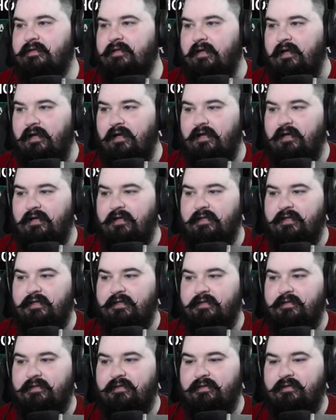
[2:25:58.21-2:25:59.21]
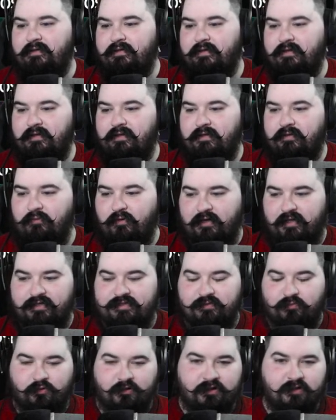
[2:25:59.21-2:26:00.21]
And want to get
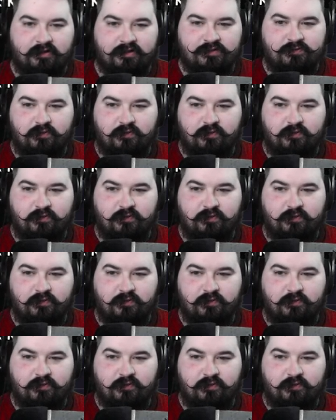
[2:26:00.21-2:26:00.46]
some work done as